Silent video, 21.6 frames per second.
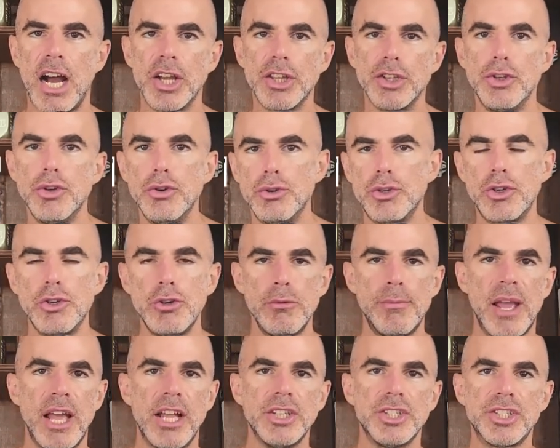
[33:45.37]
on
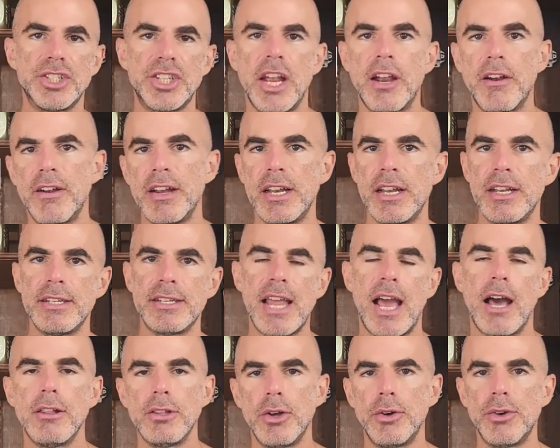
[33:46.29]
YouTube, and share it,
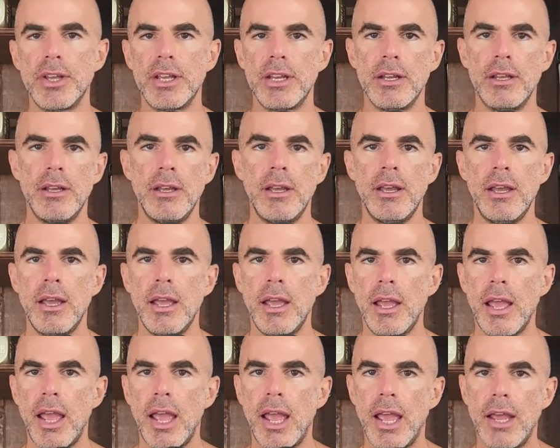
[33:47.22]
download it,
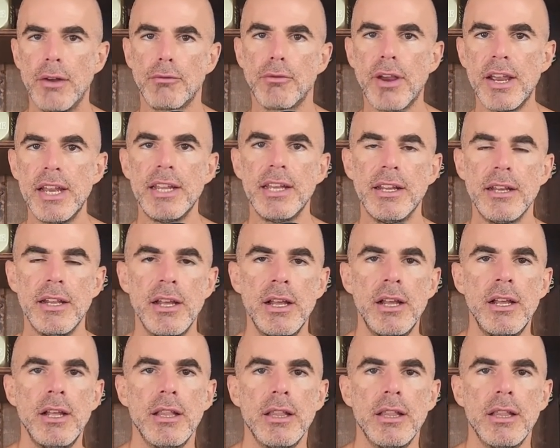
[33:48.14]
and rate it.